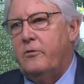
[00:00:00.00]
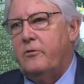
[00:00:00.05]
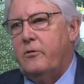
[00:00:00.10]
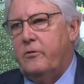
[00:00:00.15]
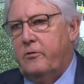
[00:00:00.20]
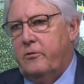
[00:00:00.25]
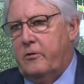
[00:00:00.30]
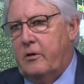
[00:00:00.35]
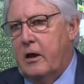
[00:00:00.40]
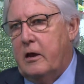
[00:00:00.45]

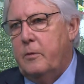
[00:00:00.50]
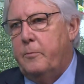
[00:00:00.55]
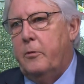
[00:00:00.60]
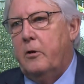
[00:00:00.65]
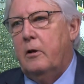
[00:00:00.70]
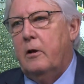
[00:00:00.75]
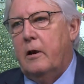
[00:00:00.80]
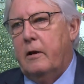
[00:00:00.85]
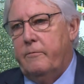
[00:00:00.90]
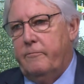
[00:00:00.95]

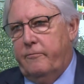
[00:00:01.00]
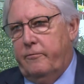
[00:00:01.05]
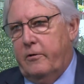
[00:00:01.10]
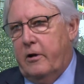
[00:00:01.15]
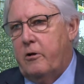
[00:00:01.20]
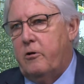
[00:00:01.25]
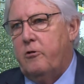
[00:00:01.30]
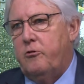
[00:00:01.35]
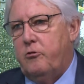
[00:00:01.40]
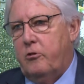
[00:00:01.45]
stable, and
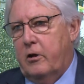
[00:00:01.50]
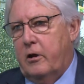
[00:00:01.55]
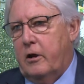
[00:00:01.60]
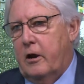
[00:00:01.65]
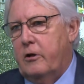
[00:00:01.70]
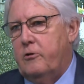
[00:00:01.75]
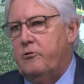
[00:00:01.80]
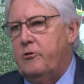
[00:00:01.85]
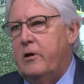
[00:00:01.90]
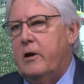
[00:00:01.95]
flourishing
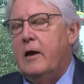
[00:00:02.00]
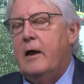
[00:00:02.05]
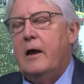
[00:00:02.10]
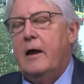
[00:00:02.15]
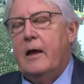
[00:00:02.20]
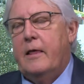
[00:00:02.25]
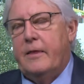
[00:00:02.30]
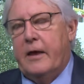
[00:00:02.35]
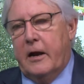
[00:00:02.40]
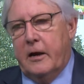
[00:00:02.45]
country
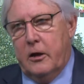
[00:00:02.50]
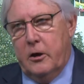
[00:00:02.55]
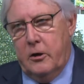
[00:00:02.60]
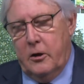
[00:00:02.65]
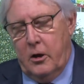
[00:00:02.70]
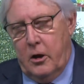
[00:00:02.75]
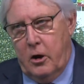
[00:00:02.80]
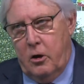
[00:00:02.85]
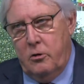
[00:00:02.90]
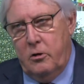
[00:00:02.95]
that can
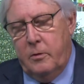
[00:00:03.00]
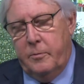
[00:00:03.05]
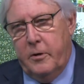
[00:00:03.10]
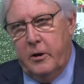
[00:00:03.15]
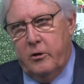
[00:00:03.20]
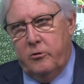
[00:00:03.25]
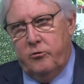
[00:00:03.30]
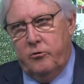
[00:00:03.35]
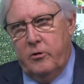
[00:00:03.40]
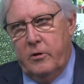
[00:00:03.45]
only be
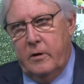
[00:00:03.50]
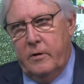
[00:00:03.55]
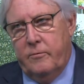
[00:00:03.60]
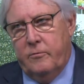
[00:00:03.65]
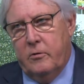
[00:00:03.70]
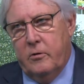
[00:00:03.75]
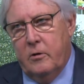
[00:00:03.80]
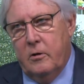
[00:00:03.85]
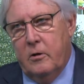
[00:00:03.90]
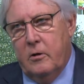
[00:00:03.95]

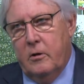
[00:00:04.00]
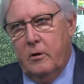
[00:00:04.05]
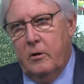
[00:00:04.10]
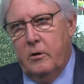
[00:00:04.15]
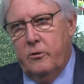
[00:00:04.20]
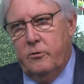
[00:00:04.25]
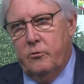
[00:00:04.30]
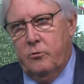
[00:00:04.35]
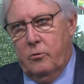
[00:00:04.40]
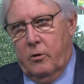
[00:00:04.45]
achieved
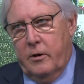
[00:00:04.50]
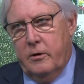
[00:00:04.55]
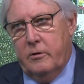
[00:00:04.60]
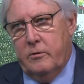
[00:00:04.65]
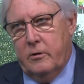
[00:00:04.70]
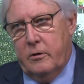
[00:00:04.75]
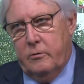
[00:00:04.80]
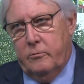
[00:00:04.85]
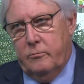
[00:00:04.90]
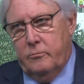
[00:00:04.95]
through
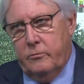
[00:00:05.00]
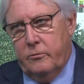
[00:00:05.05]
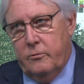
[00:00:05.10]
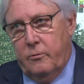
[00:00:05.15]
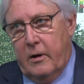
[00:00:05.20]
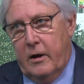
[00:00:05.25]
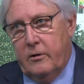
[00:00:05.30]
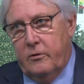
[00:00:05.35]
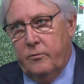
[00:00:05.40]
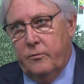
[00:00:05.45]
honoring the
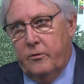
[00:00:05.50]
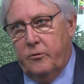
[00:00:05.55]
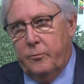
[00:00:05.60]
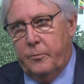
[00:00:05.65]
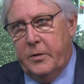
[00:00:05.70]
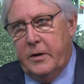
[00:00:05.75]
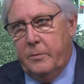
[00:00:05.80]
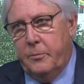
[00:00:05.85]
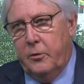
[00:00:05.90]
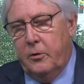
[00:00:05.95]
rights of its
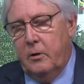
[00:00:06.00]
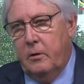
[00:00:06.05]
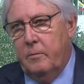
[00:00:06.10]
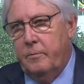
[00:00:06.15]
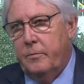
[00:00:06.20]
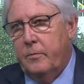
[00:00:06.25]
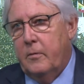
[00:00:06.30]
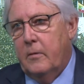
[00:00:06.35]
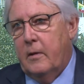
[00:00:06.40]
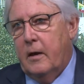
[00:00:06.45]
people
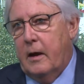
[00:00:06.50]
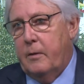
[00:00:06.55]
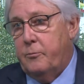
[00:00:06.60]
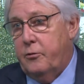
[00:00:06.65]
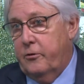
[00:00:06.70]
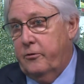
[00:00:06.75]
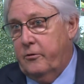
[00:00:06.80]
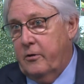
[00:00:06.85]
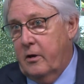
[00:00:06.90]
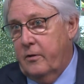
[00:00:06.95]
and
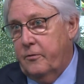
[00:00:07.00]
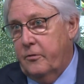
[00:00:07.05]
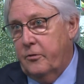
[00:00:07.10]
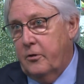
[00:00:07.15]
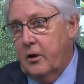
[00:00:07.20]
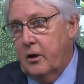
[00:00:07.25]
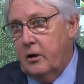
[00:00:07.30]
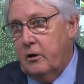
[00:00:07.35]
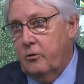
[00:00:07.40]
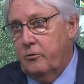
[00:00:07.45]
preserving
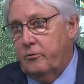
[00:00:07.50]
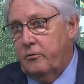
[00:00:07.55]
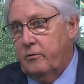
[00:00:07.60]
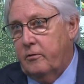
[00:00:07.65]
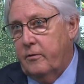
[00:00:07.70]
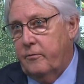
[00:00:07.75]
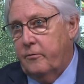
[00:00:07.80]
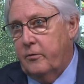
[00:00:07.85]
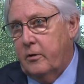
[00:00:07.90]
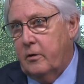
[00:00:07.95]
the
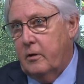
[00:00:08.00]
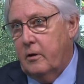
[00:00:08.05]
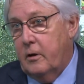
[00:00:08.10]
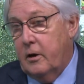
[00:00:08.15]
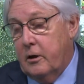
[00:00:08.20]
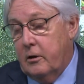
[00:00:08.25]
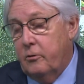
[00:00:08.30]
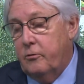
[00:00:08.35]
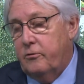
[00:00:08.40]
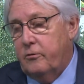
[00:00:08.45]

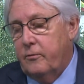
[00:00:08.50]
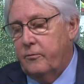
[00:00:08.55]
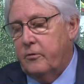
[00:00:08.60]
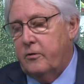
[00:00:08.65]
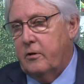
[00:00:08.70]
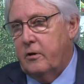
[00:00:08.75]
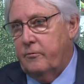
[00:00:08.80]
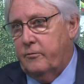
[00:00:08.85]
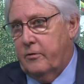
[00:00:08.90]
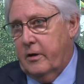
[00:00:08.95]

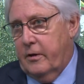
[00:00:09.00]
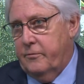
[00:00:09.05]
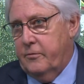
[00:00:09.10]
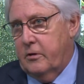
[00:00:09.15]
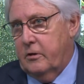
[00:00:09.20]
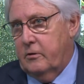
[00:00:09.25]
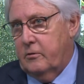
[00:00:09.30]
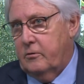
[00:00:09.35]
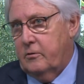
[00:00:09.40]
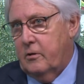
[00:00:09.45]
inclusivity of
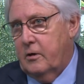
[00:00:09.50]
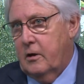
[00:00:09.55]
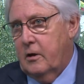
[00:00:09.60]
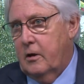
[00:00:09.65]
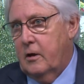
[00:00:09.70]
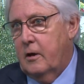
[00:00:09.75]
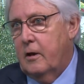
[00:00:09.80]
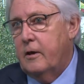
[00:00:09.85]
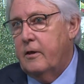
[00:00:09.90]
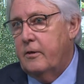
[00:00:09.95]
governance.
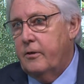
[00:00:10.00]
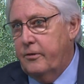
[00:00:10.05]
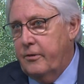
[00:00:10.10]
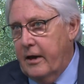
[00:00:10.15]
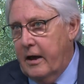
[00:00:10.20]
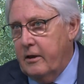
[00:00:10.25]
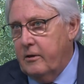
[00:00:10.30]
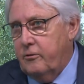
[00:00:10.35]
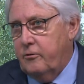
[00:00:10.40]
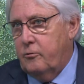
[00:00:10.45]

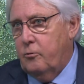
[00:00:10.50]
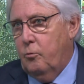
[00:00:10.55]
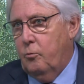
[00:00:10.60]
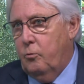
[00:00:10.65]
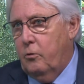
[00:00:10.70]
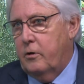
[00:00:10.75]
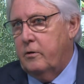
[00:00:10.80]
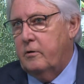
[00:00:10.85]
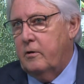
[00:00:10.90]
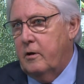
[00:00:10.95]
That's
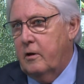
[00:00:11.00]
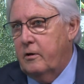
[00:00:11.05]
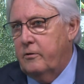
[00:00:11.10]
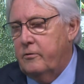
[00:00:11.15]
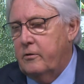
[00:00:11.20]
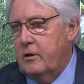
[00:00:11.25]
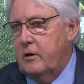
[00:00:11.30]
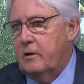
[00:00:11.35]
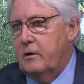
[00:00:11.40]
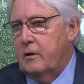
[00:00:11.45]
what is
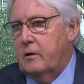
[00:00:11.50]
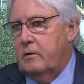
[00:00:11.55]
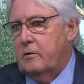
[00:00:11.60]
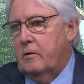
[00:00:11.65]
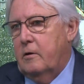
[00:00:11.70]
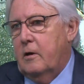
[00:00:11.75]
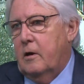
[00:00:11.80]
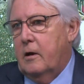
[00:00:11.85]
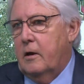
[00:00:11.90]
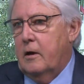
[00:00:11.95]
needed.
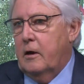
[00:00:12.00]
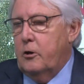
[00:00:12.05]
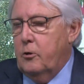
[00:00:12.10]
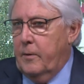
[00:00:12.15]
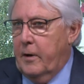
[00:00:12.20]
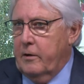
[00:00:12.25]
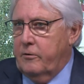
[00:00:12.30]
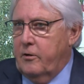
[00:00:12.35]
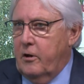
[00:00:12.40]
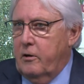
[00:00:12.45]

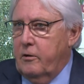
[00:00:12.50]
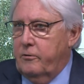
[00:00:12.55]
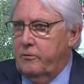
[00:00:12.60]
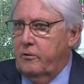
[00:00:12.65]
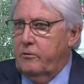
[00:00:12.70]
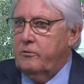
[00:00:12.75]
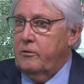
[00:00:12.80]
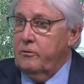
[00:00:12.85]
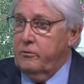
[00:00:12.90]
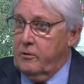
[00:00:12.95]
Humanitarian
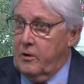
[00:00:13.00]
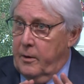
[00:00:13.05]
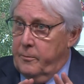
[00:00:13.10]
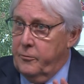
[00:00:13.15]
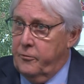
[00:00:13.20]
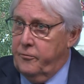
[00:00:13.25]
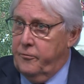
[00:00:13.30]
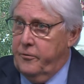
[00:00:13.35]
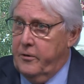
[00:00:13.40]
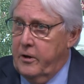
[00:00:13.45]
assistance
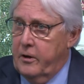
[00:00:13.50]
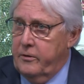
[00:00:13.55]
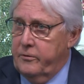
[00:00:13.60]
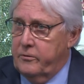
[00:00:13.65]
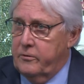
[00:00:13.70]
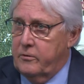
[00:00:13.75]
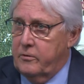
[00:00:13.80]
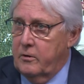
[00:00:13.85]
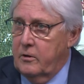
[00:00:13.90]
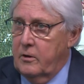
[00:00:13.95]
comes
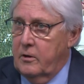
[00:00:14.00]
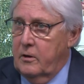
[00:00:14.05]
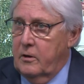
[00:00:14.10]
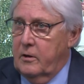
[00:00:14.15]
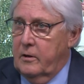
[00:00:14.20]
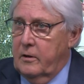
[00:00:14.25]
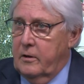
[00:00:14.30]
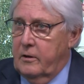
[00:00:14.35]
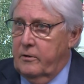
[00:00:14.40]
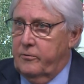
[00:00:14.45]
first.
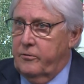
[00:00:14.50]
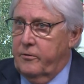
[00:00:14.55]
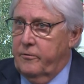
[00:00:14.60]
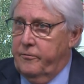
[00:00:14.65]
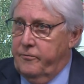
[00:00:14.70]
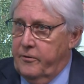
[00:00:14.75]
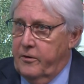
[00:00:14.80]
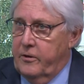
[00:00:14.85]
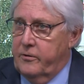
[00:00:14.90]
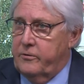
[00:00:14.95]
It's the
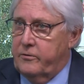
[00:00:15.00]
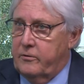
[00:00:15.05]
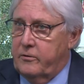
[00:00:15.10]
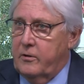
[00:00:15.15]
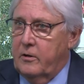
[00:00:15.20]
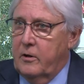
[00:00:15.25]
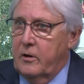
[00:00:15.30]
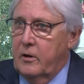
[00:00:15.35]
first